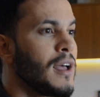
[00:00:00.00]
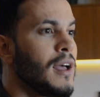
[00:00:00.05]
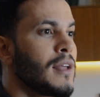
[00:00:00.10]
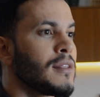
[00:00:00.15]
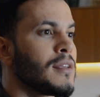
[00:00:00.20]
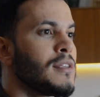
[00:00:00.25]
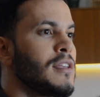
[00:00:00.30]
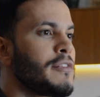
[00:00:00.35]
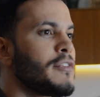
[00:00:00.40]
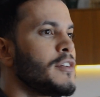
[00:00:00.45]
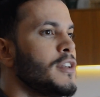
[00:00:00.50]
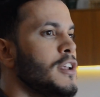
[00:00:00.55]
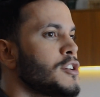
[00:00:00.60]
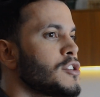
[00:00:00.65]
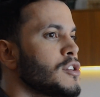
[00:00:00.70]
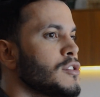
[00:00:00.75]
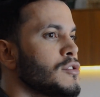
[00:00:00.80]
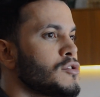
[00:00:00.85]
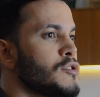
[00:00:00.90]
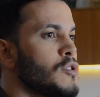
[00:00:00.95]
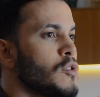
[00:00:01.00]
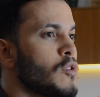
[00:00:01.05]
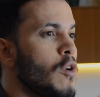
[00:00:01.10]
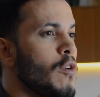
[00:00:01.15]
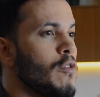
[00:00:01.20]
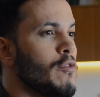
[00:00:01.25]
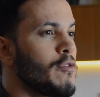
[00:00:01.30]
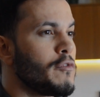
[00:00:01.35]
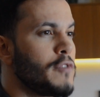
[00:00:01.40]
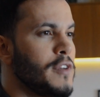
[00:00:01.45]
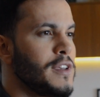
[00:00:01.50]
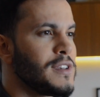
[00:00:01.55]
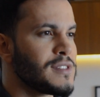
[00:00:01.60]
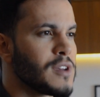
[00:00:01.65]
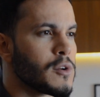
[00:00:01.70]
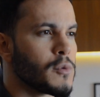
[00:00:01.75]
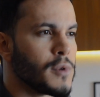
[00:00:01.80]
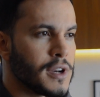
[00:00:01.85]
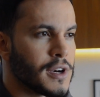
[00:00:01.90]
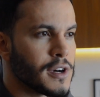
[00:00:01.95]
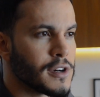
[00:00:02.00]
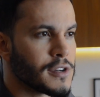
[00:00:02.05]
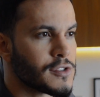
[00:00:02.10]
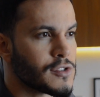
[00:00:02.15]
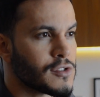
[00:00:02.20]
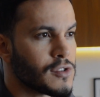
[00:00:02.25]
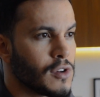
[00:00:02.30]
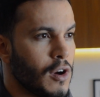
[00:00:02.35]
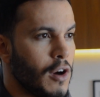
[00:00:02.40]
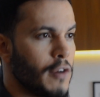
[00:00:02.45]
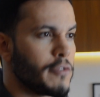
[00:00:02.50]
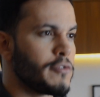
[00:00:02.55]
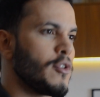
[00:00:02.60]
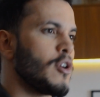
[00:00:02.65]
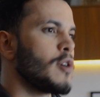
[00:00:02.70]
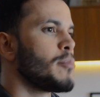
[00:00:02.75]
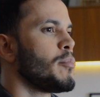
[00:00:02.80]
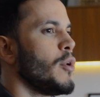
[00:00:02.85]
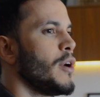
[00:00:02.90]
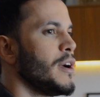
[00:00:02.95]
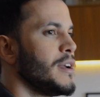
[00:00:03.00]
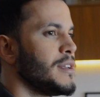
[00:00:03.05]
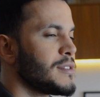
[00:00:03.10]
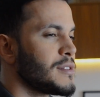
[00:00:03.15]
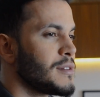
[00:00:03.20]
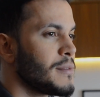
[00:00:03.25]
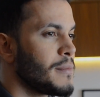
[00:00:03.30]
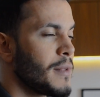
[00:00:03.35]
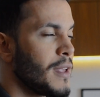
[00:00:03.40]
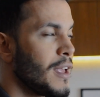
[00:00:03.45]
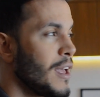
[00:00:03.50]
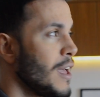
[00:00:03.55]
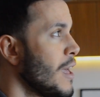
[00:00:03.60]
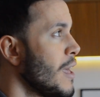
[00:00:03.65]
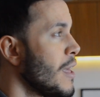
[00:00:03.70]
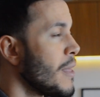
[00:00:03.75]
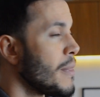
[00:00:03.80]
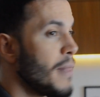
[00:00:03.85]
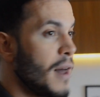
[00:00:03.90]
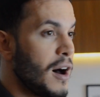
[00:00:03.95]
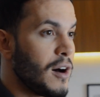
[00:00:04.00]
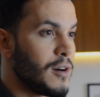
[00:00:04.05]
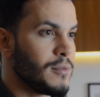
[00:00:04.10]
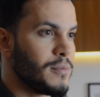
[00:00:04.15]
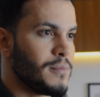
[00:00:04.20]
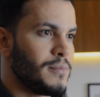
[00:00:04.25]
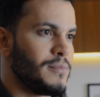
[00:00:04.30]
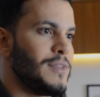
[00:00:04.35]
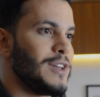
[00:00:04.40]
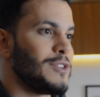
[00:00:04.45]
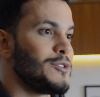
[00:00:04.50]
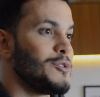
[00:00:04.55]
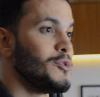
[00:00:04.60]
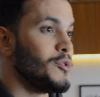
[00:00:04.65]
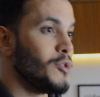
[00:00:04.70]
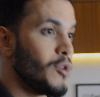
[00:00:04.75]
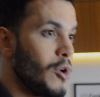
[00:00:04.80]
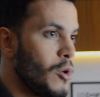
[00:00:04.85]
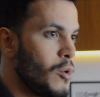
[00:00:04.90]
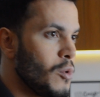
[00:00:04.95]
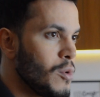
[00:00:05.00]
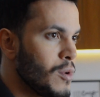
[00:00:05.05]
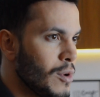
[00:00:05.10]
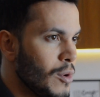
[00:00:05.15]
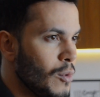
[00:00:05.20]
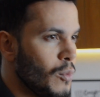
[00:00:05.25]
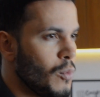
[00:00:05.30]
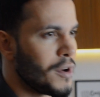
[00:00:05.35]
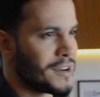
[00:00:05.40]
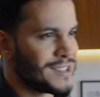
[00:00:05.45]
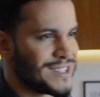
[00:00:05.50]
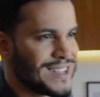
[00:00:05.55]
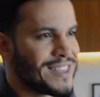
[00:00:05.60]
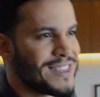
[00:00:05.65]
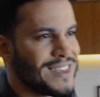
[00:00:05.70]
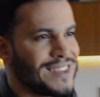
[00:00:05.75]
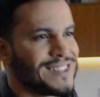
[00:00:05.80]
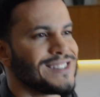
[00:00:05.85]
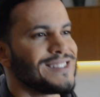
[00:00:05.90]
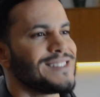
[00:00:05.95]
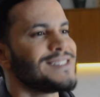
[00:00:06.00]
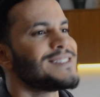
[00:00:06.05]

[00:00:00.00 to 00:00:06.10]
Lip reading: The definition to convince the readers of your point. Now that you know what is a thesis